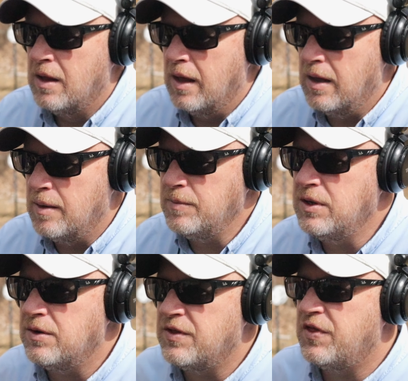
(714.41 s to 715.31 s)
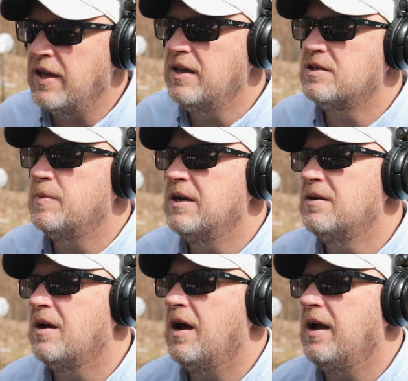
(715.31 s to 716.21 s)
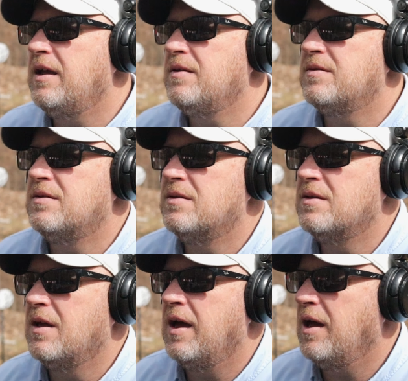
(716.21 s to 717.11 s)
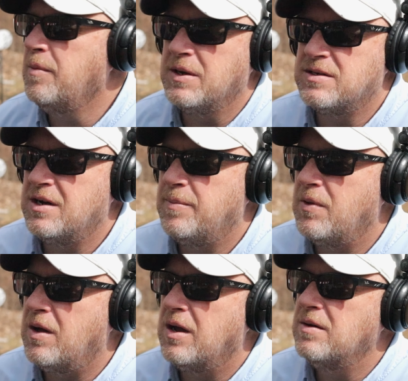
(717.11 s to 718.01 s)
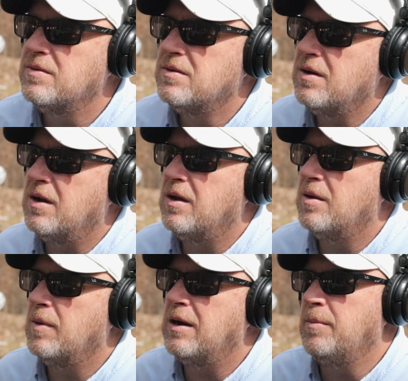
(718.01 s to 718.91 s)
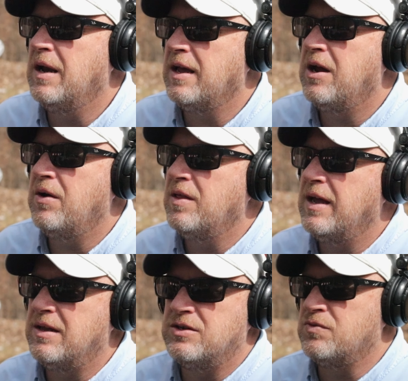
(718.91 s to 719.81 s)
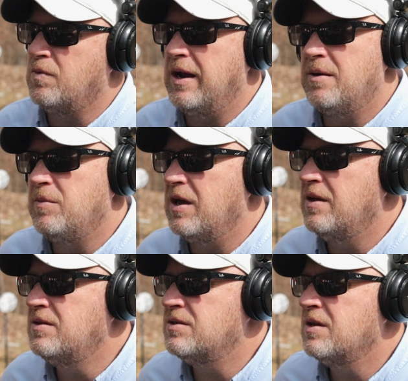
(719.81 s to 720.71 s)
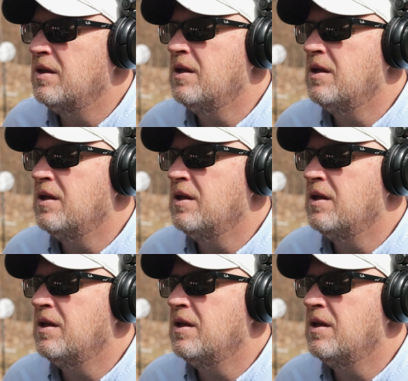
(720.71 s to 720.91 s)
The thing is, man, I mix it up a lot. I don't mean I carry like just random guns.